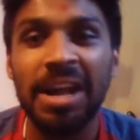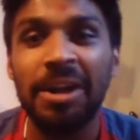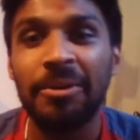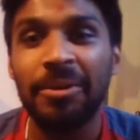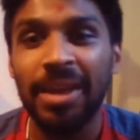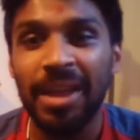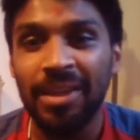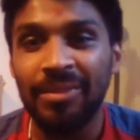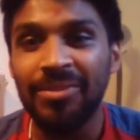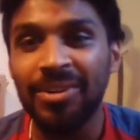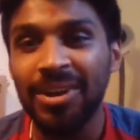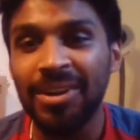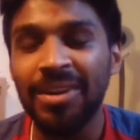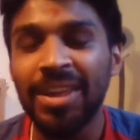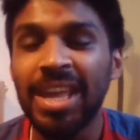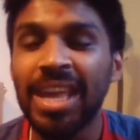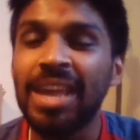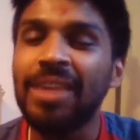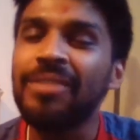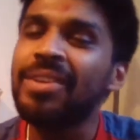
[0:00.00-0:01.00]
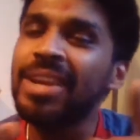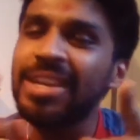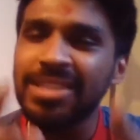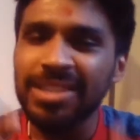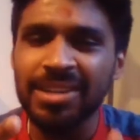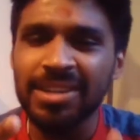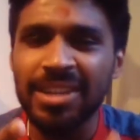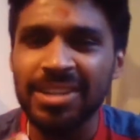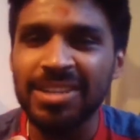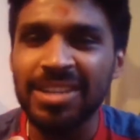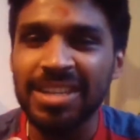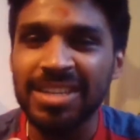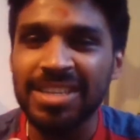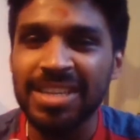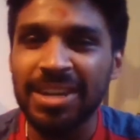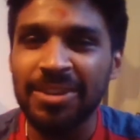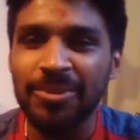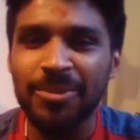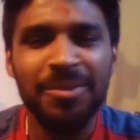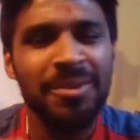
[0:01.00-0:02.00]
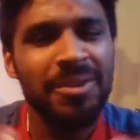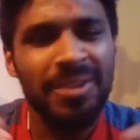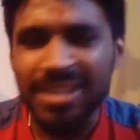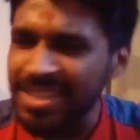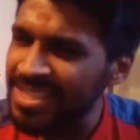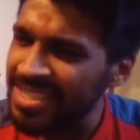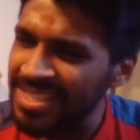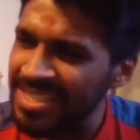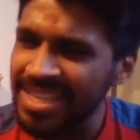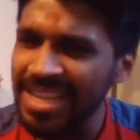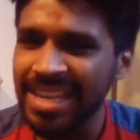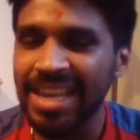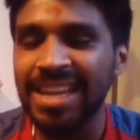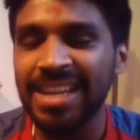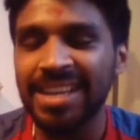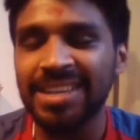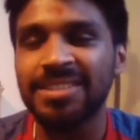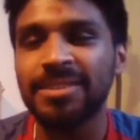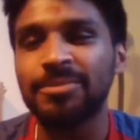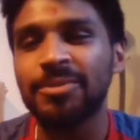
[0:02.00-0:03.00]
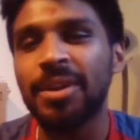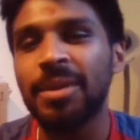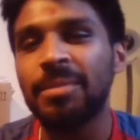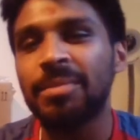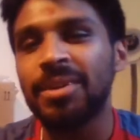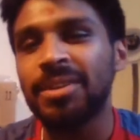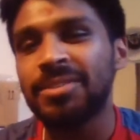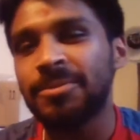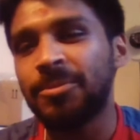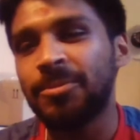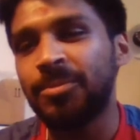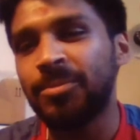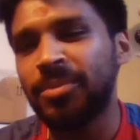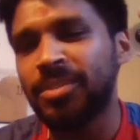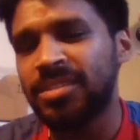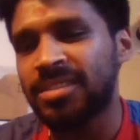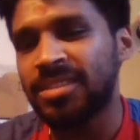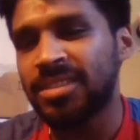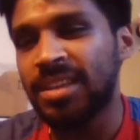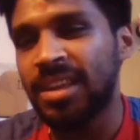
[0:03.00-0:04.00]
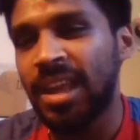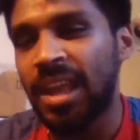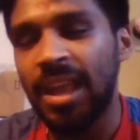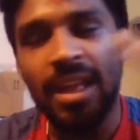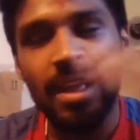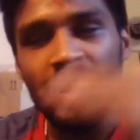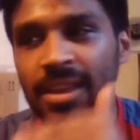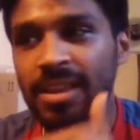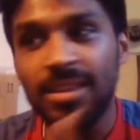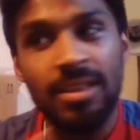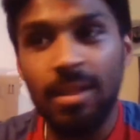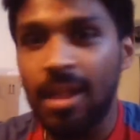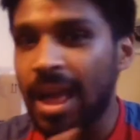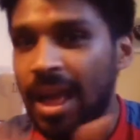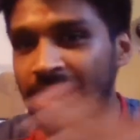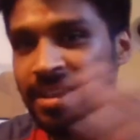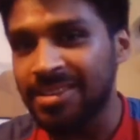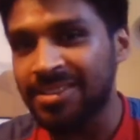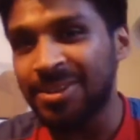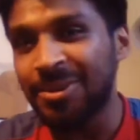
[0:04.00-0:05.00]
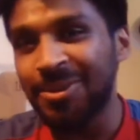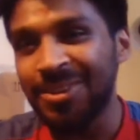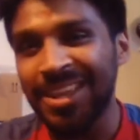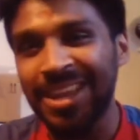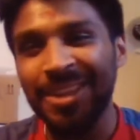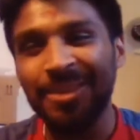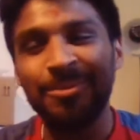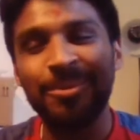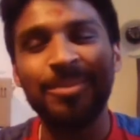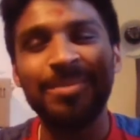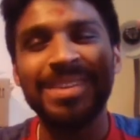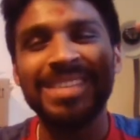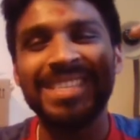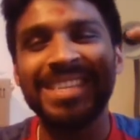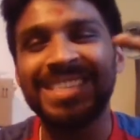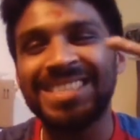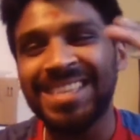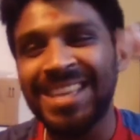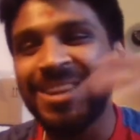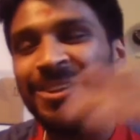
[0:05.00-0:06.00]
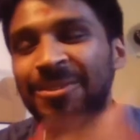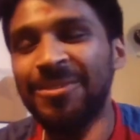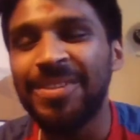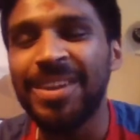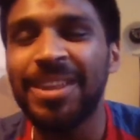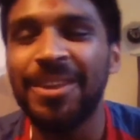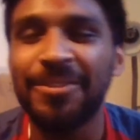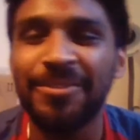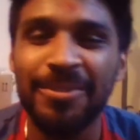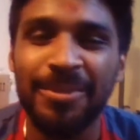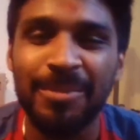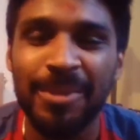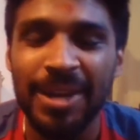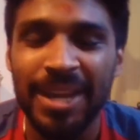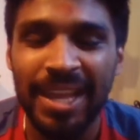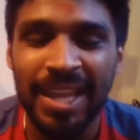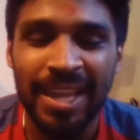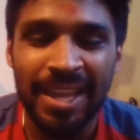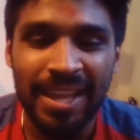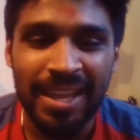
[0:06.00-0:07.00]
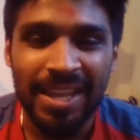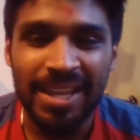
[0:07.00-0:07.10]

However, if you guys are new to the channel, consider hitting that subscribe button so you won't say that so that you won't miss a single video from my